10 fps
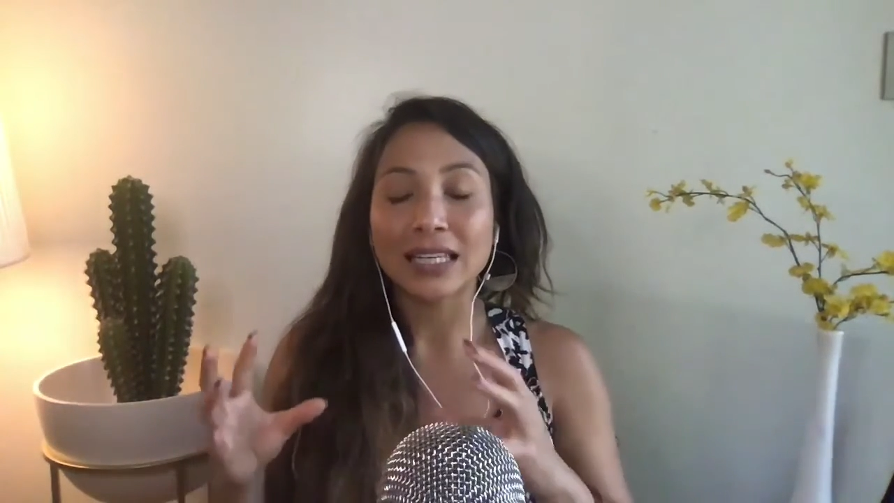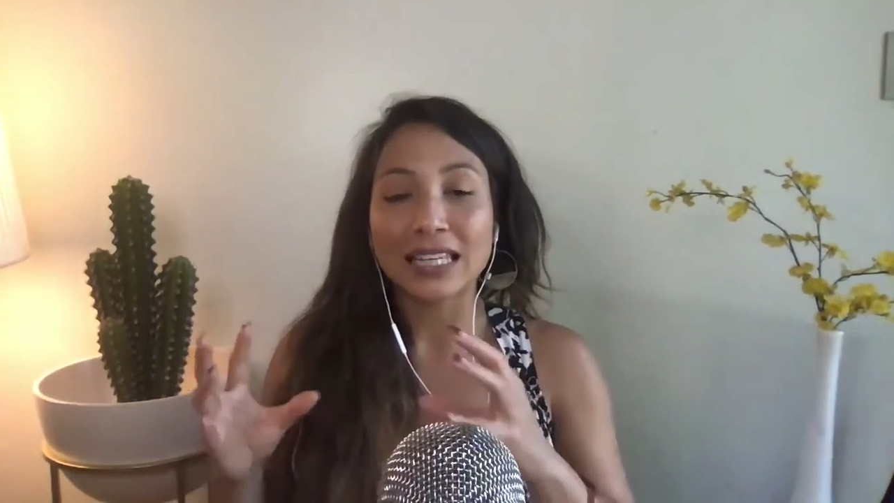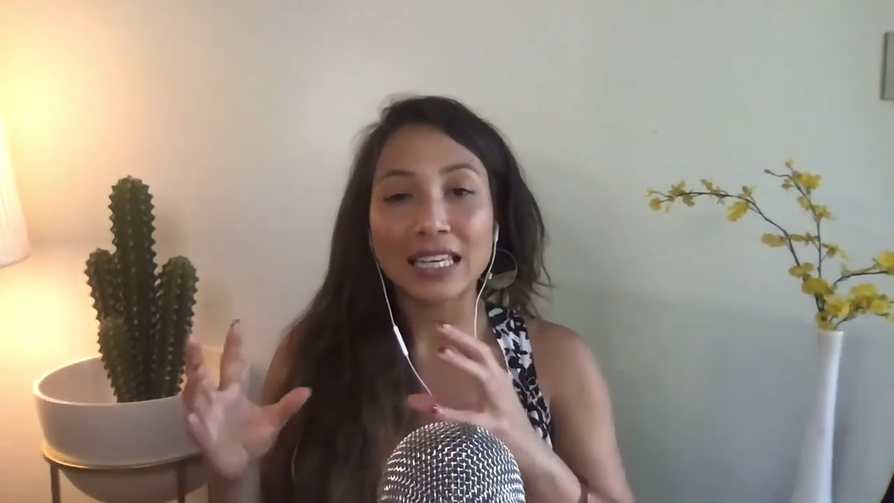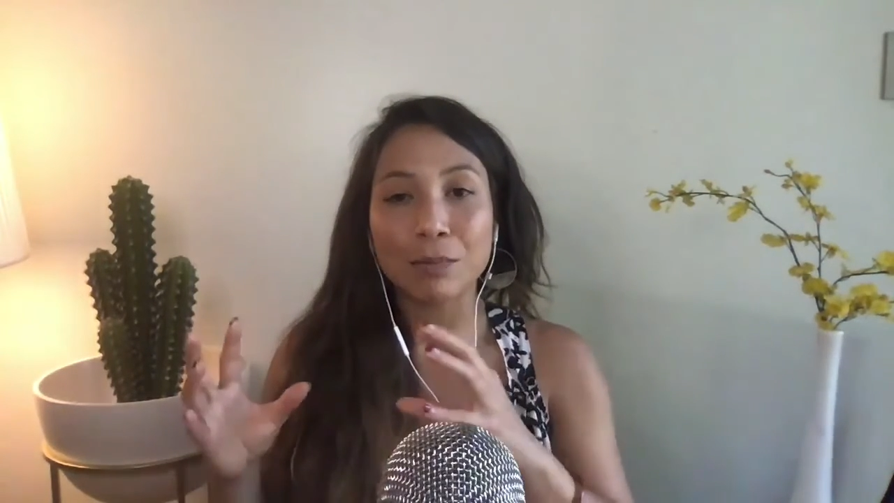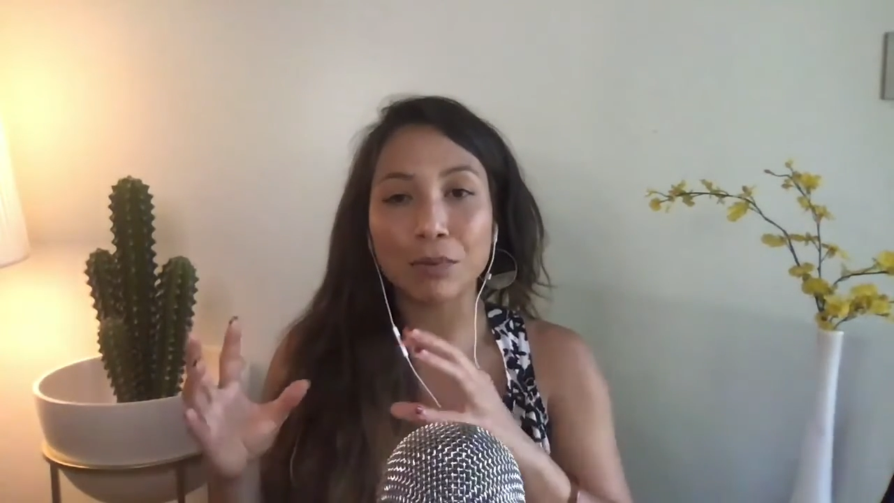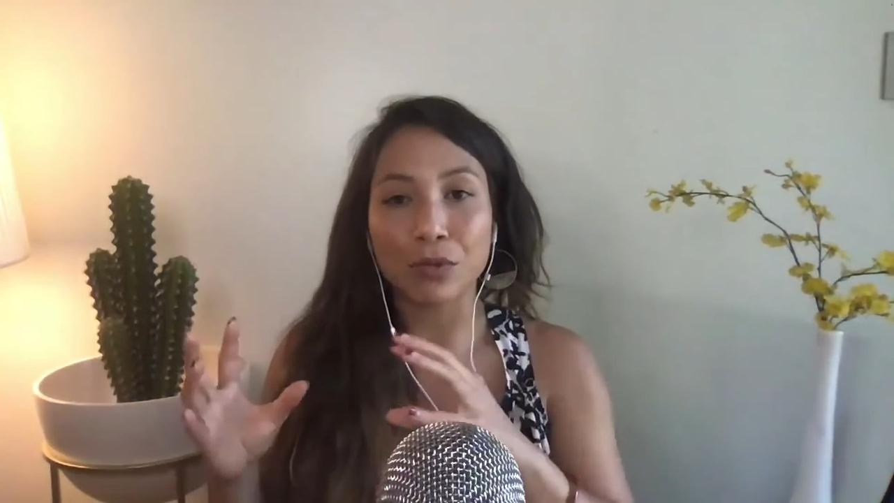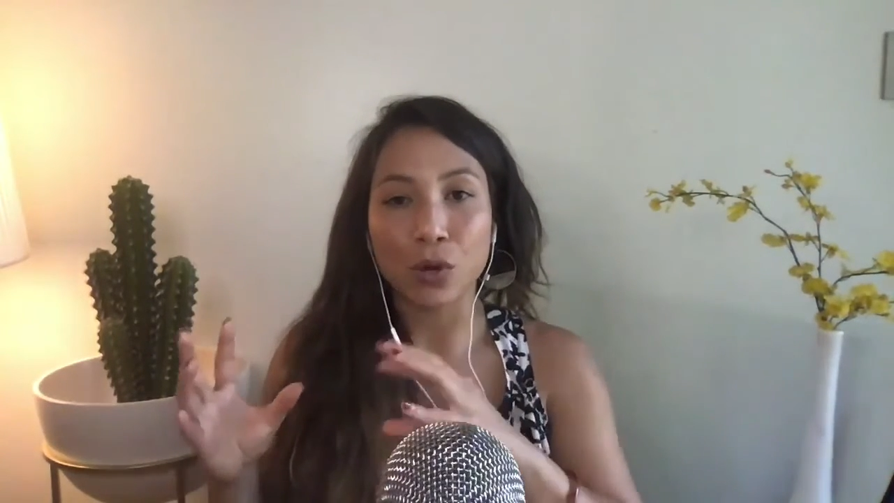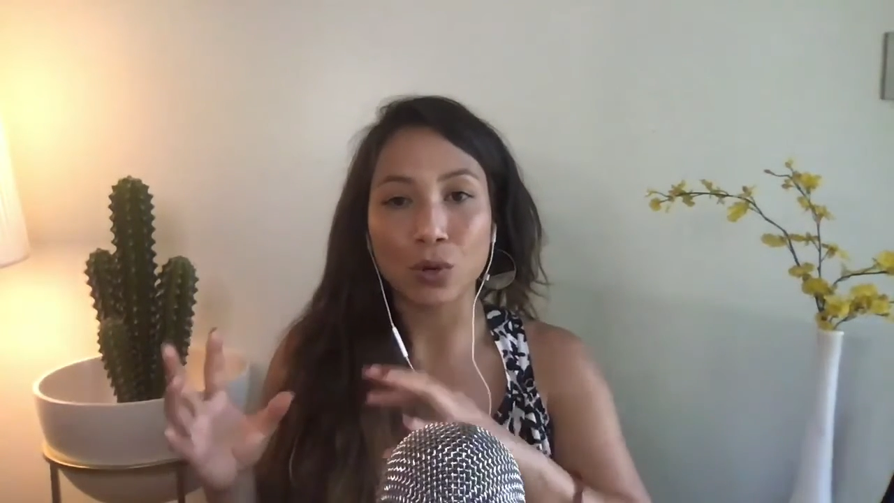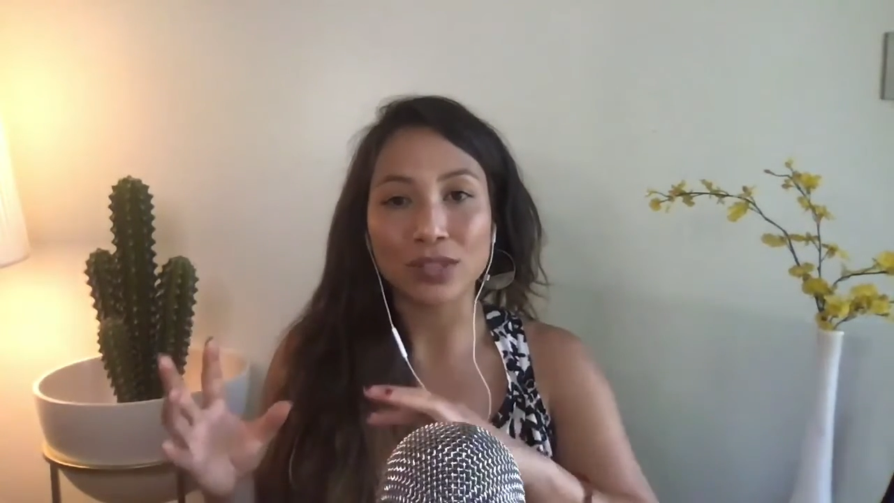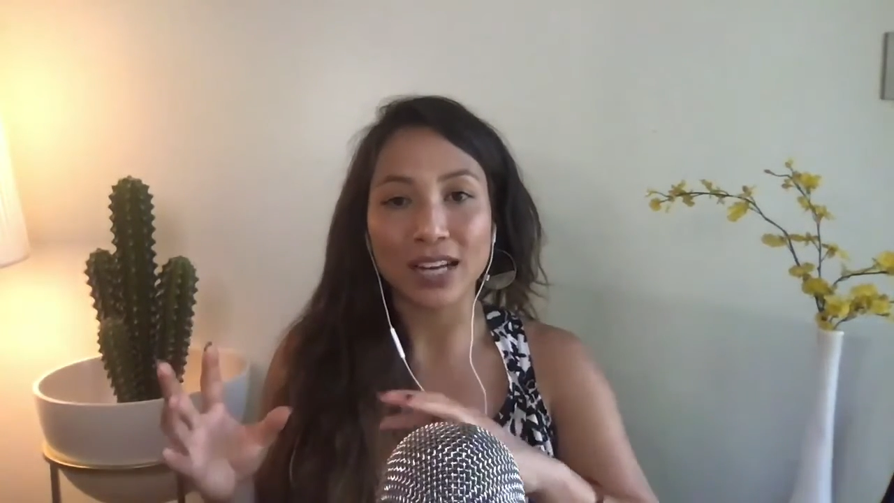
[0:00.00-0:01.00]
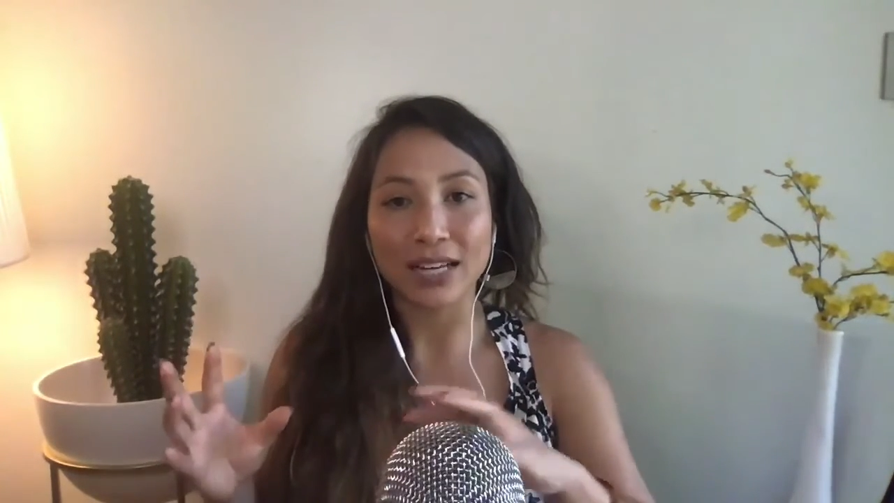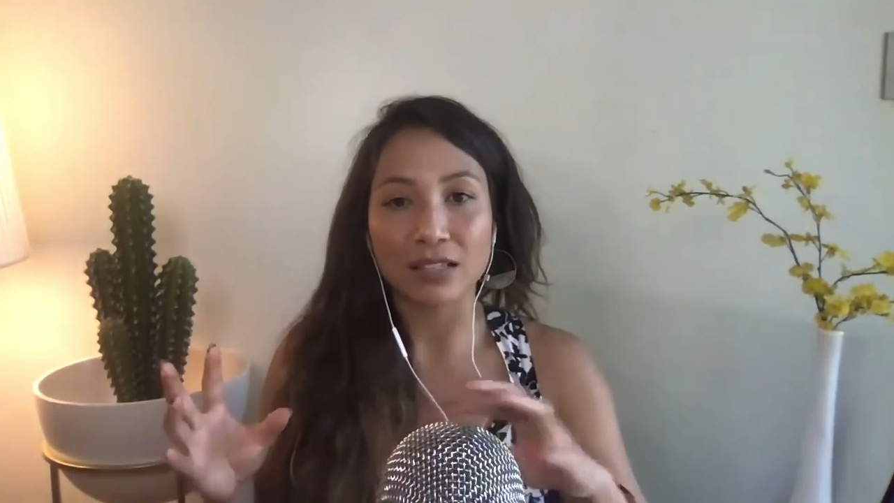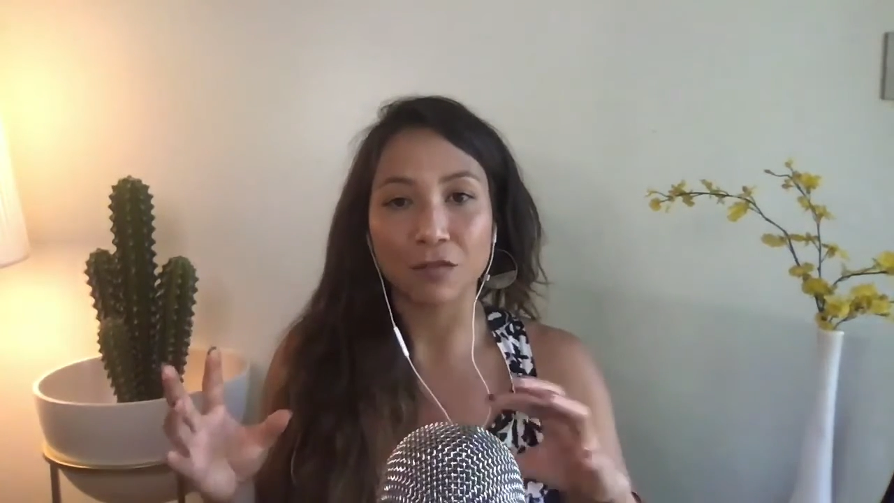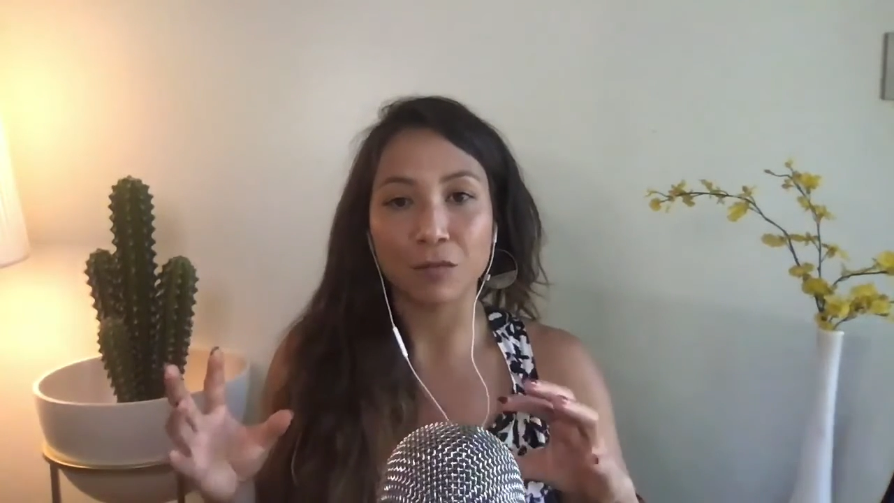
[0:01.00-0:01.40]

keep those kinds of